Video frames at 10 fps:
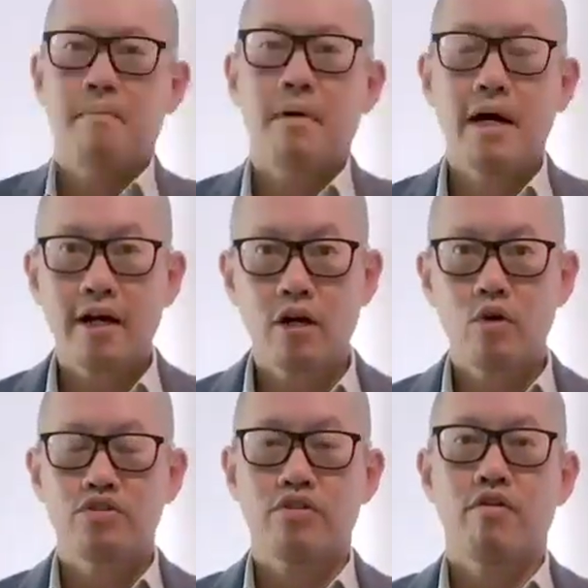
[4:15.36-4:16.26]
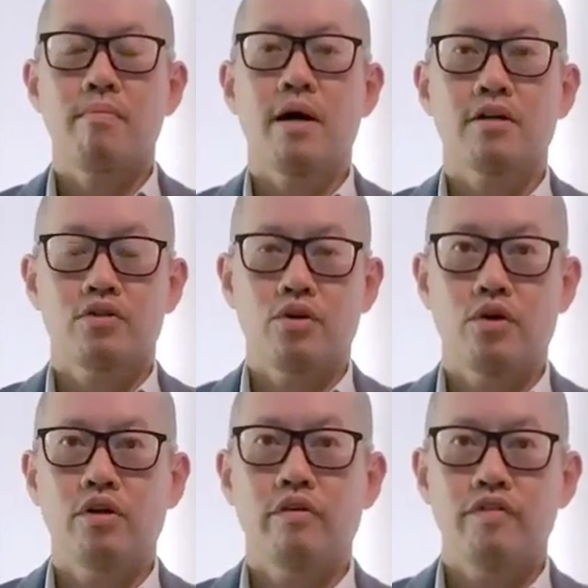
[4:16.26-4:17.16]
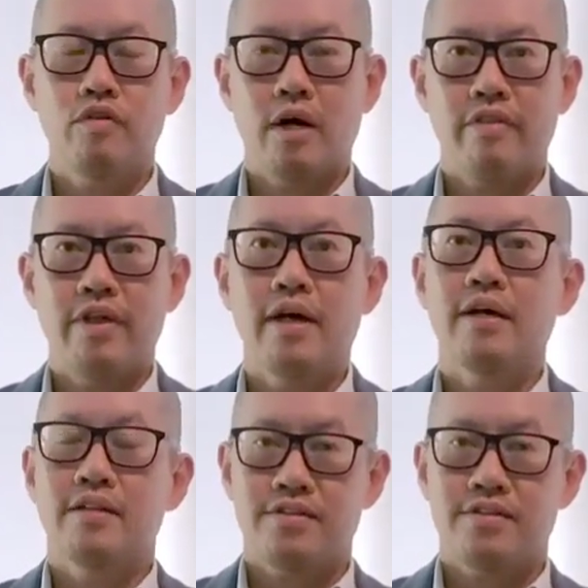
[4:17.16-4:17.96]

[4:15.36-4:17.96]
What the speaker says: My closing remark to all of you out there